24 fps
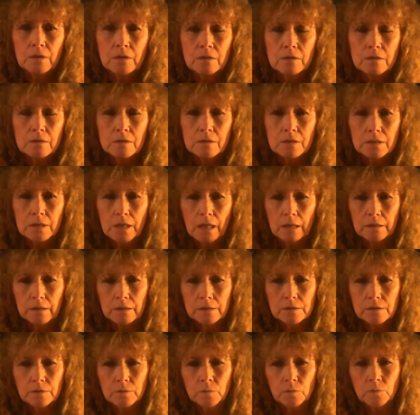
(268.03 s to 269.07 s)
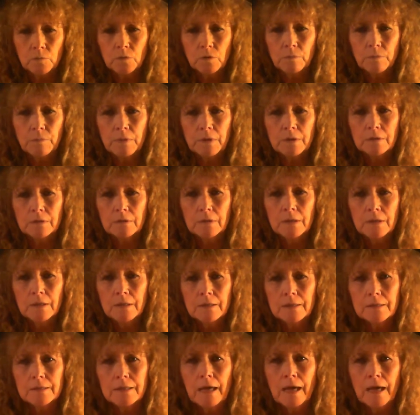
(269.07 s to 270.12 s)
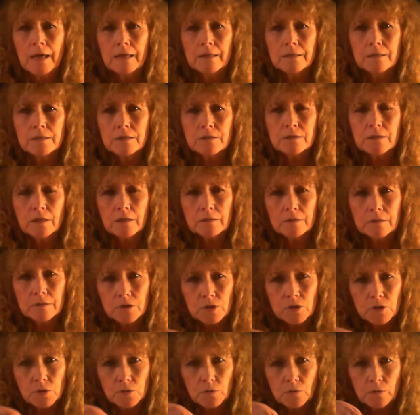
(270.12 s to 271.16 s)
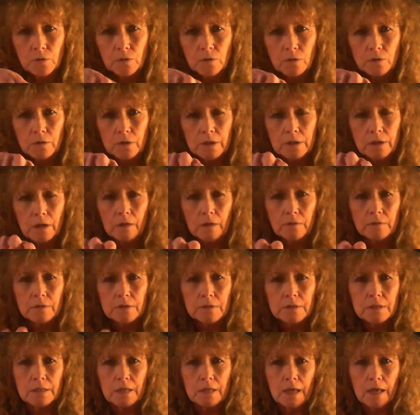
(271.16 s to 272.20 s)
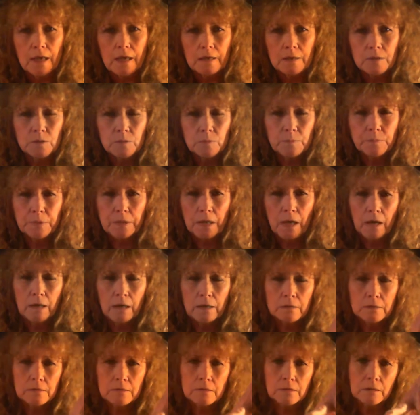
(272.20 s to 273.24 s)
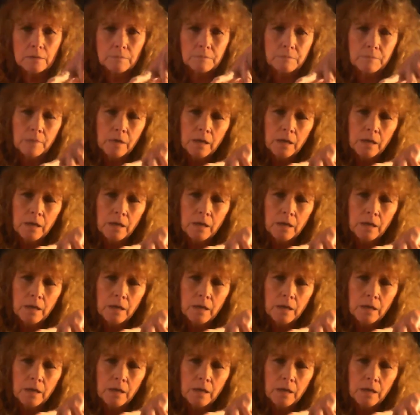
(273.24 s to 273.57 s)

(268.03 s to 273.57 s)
Skeleton Woman danced on the shore and on the sand behind him.